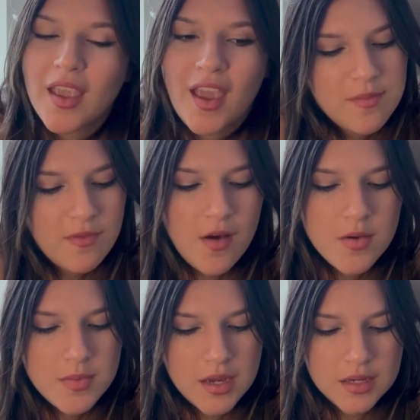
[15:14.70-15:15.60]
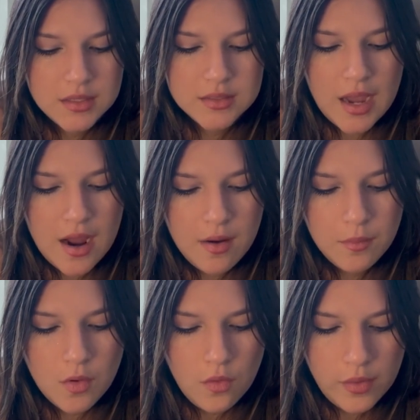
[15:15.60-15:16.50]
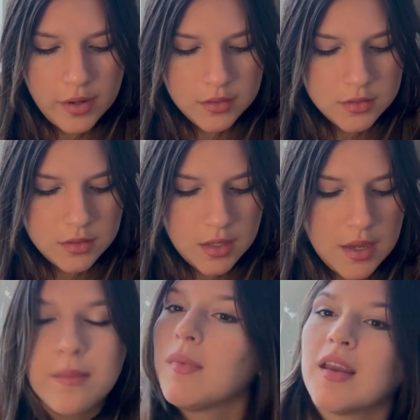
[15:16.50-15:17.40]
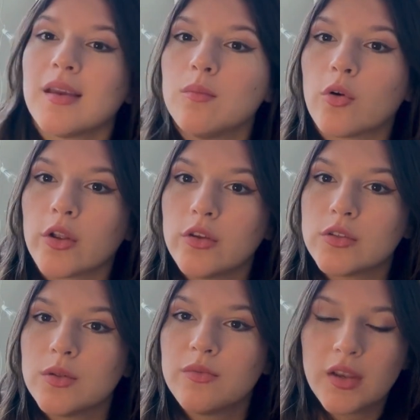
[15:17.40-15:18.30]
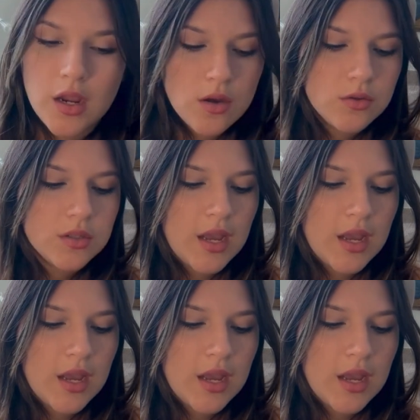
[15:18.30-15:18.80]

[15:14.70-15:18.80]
Follow me because I'm going to keep making more YouTube videos.